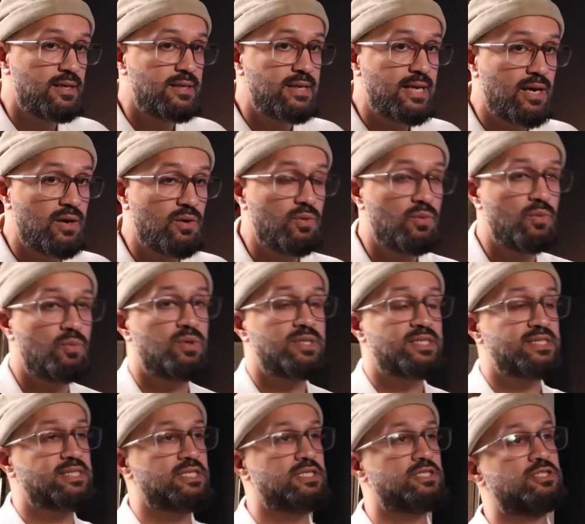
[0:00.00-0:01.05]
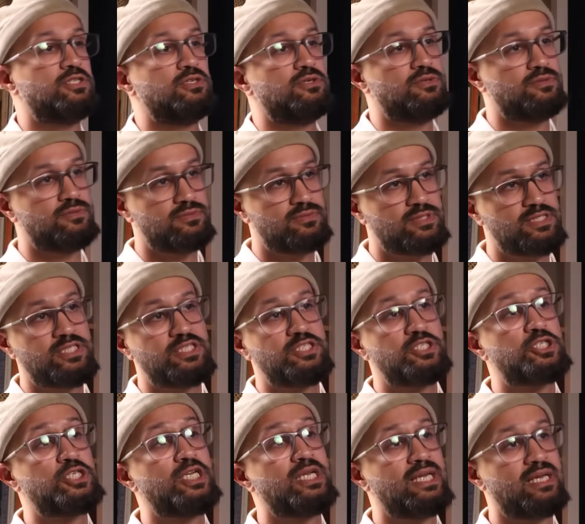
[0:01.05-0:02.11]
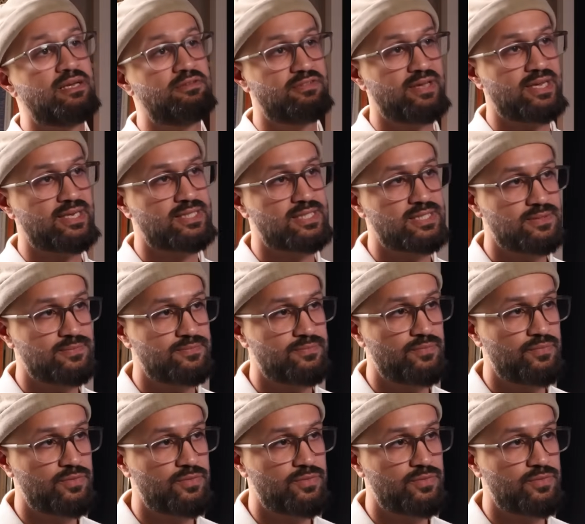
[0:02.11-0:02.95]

Now, what does this do? This has a chilling effect,